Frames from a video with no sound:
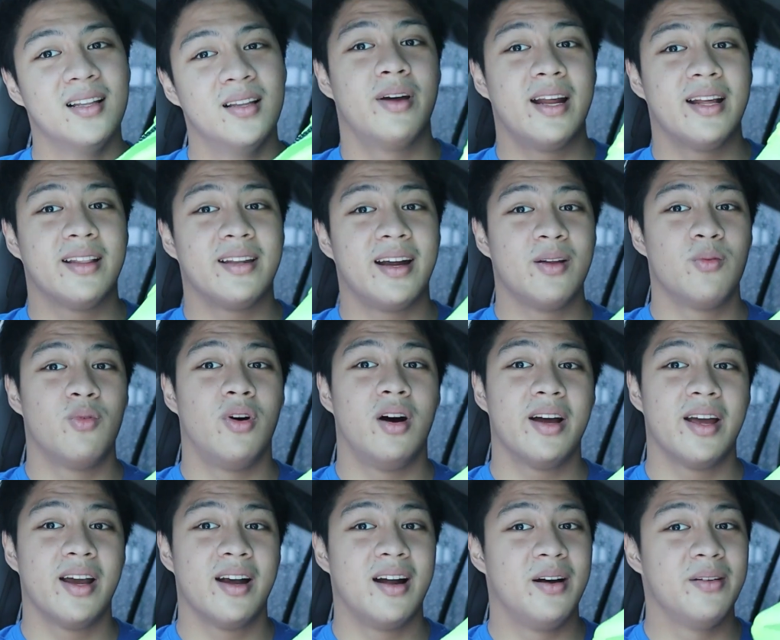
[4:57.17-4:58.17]
When I tried
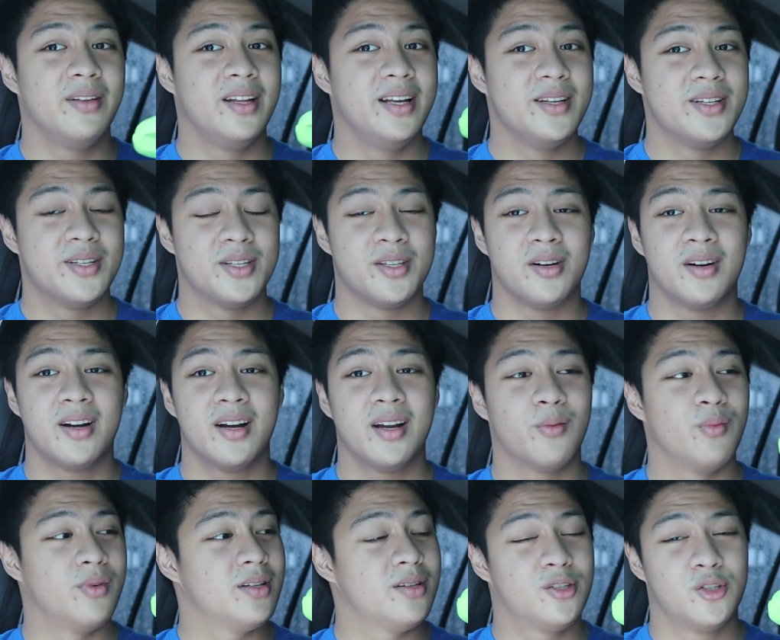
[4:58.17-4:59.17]
walking around in store, it
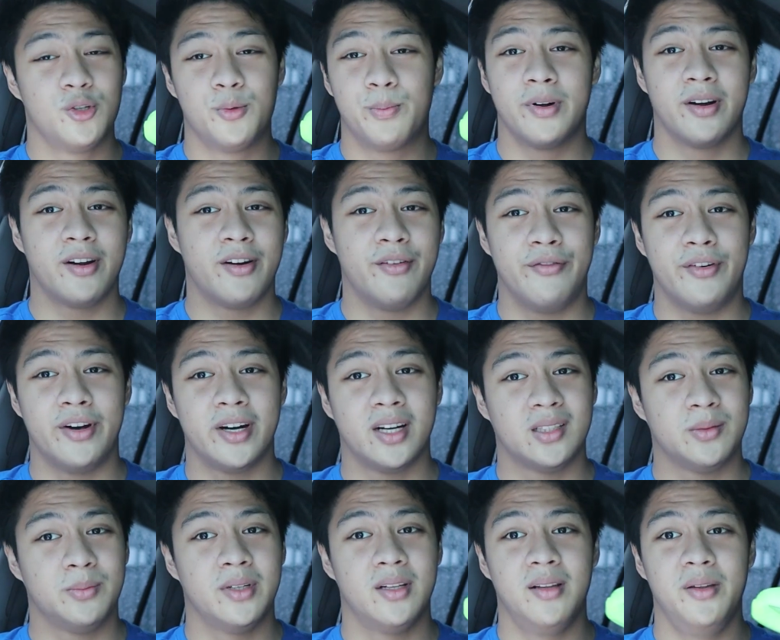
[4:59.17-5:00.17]
was super
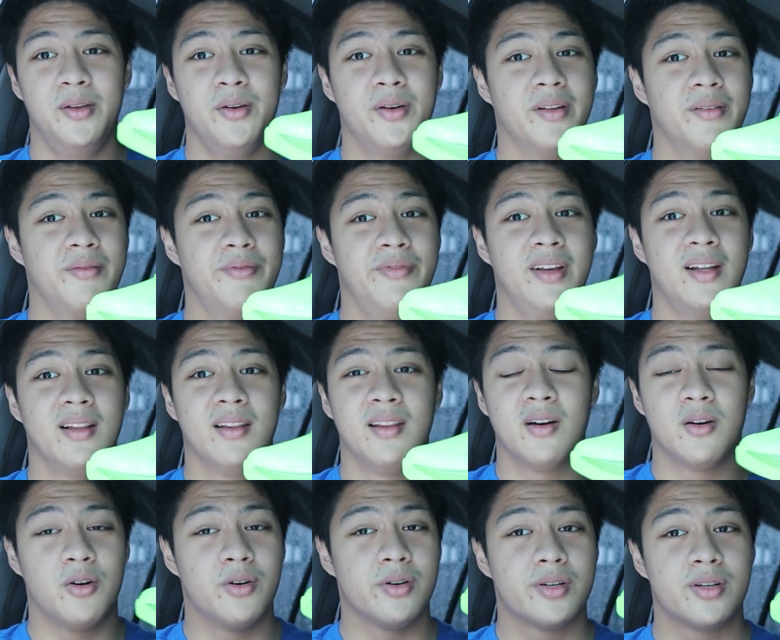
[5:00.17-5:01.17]
comfortable. You could feel
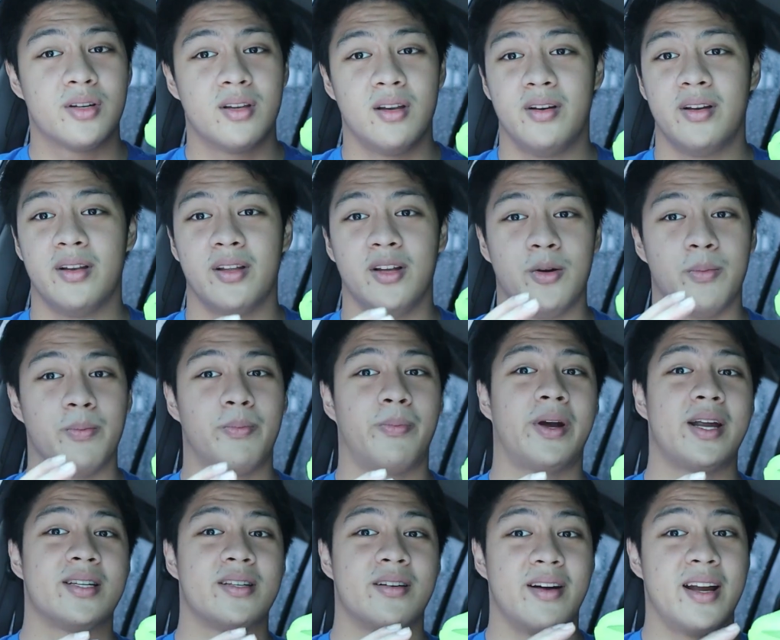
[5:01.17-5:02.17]
the Cushlon
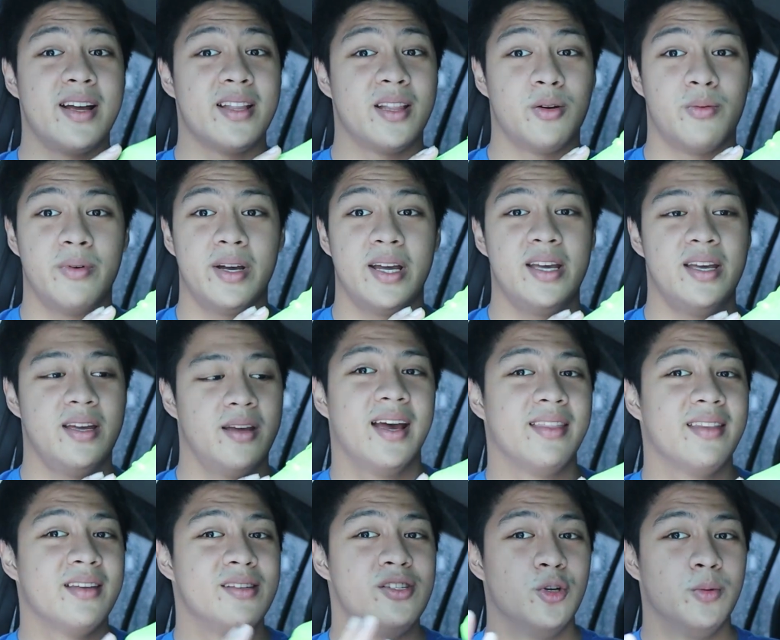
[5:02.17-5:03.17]
compress right away
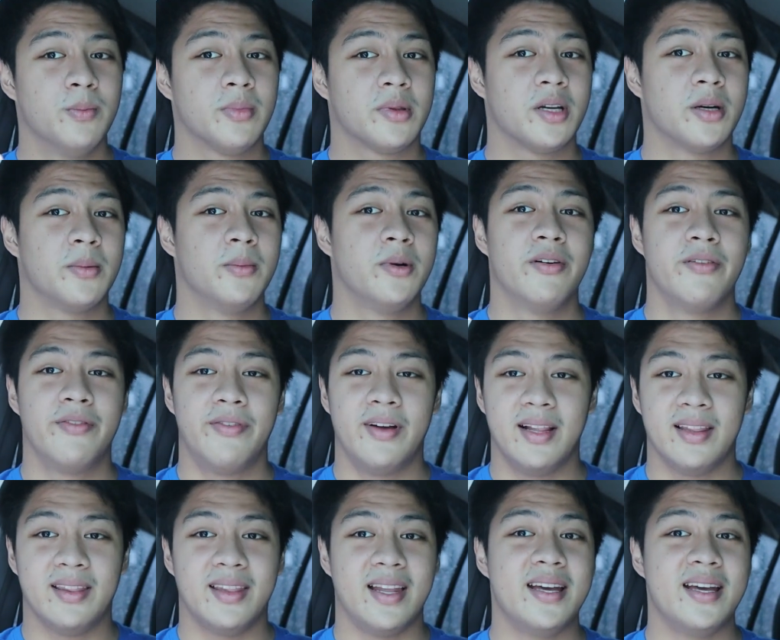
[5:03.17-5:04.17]
and the zoom turbo felt